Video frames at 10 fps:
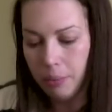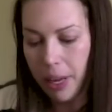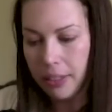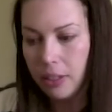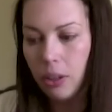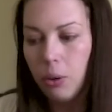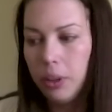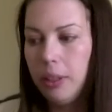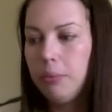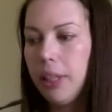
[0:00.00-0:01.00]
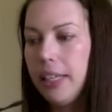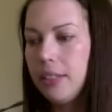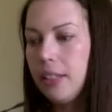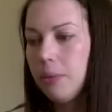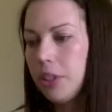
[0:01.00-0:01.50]
pins to hold it in
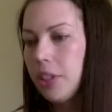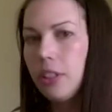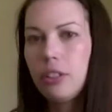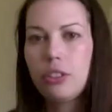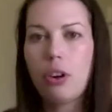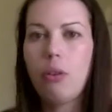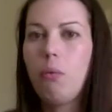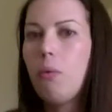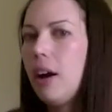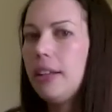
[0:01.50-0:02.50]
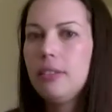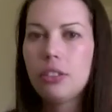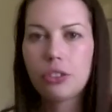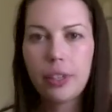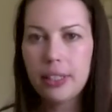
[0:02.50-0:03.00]
place, and we're just going to sew one
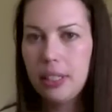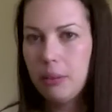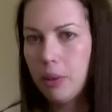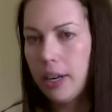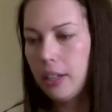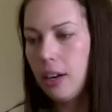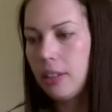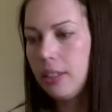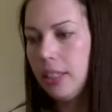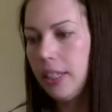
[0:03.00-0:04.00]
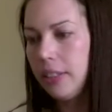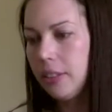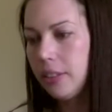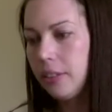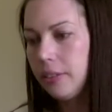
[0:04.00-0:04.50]
straight seam right across the end.